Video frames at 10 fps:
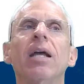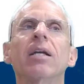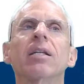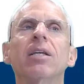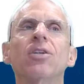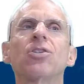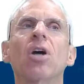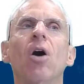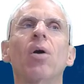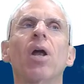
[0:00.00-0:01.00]

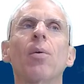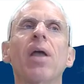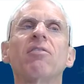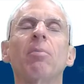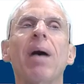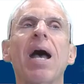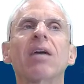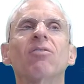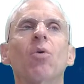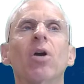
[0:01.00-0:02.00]
Okay, so here we
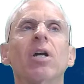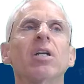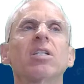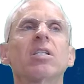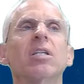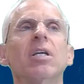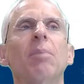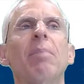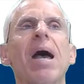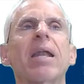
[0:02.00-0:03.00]
have a bag of
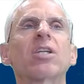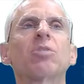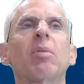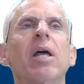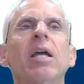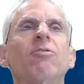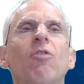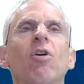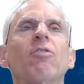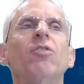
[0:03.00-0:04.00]
words. Bad,
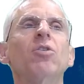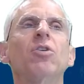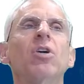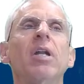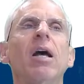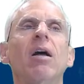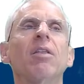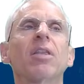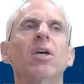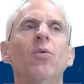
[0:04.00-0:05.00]
explain, for, food,
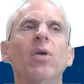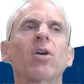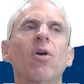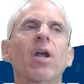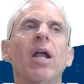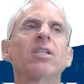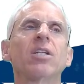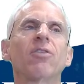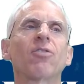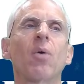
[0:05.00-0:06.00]
good, health. We could
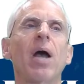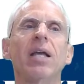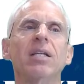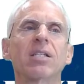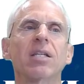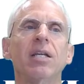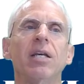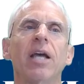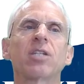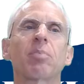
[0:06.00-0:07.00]
organize it different
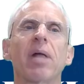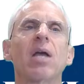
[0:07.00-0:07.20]
ways.